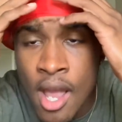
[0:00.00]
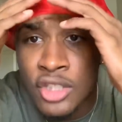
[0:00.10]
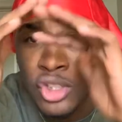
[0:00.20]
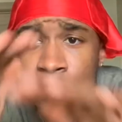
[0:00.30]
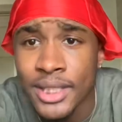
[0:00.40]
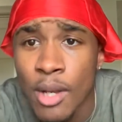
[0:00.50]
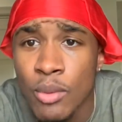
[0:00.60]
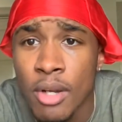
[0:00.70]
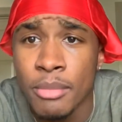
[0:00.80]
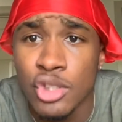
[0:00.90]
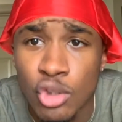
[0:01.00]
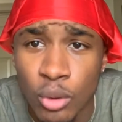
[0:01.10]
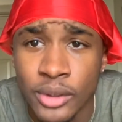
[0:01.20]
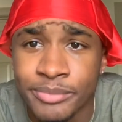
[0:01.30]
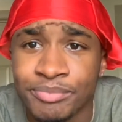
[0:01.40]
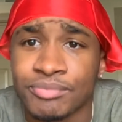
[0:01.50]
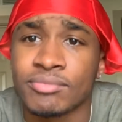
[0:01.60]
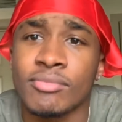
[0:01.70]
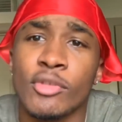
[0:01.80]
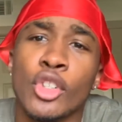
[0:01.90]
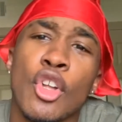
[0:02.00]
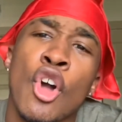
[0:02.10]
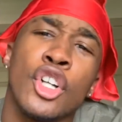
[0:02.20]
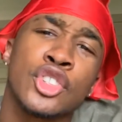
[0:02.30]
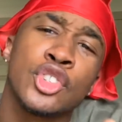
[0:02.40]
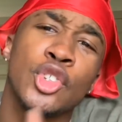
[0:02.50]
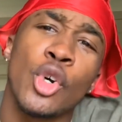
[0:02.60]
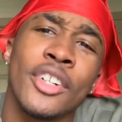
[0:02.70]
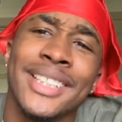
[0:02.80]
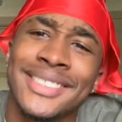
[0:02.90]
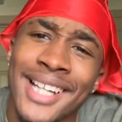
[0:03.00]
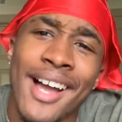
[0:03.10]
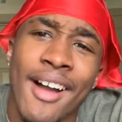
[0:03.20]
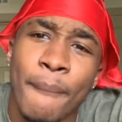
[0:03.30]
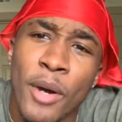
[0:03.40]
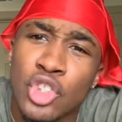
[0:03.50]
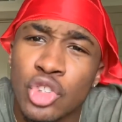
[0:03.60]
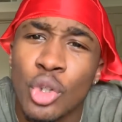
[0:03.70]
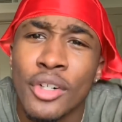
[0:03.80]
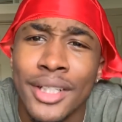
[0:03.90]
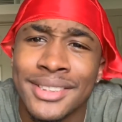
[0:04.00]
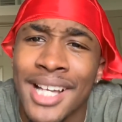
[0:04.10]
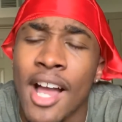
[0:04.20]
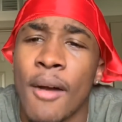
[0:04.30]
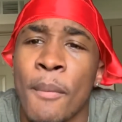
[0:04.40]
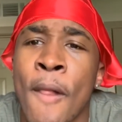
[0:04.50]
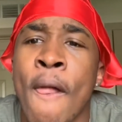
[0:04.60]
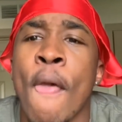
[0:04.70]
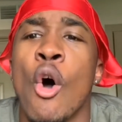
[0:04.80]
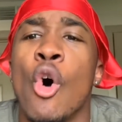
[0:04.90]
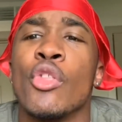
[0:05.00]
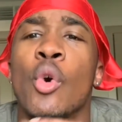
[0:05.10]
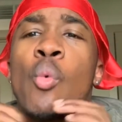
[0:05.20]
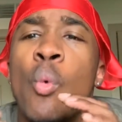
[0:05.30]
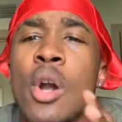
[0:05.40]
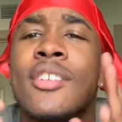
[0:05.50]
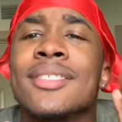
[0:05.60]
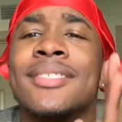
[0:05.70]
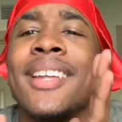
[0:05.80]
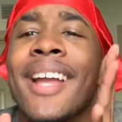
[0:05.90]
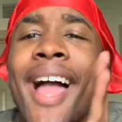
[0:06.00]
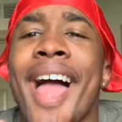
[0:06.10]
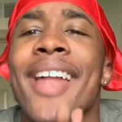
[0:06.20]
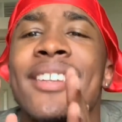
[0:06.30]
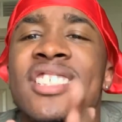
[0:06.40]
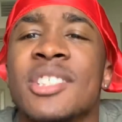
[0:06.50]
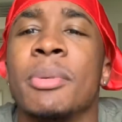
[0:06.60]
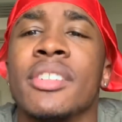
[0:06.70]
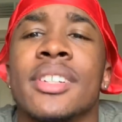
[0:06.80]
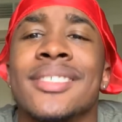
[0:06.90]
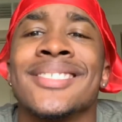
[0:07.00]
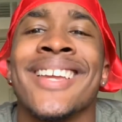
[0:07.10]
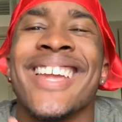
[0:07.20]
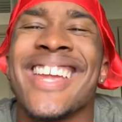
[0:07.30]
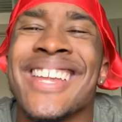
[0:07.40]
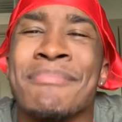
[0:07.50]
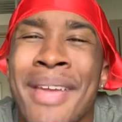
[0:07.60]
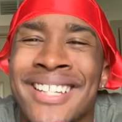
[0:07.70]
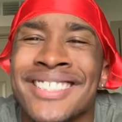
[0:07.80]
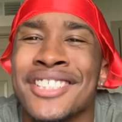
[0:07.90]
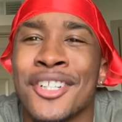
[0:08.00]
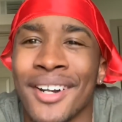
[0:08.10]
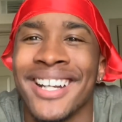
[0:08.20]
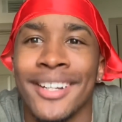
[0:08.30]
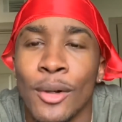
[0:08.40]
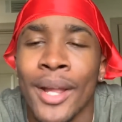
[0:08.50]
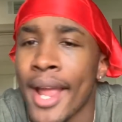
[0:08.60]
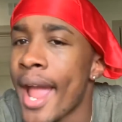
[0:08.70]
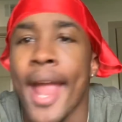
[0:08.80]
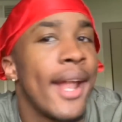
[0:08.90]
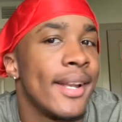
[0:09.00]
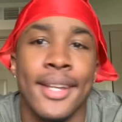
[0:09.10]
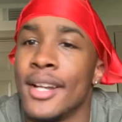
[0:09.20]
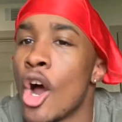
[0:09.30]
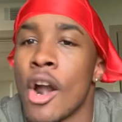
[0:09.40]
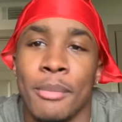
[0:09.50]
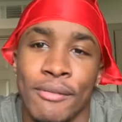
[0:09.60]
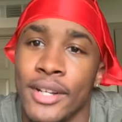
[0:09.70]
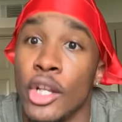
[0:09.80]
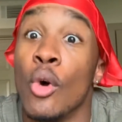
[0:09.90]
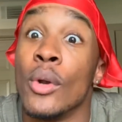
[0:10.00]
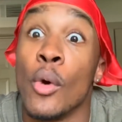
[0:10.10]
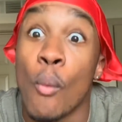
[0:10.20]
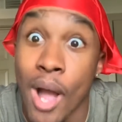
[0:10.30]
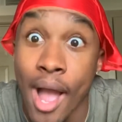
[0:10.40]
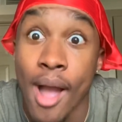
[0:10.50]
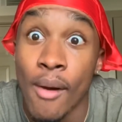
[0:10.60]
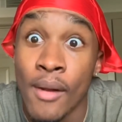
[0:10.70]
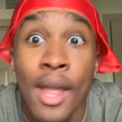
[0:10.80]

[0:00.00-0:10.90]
so today we're gonna be doing a story time on the worst thing I had to experience in basic training, okay? I ain't did an army video in a while.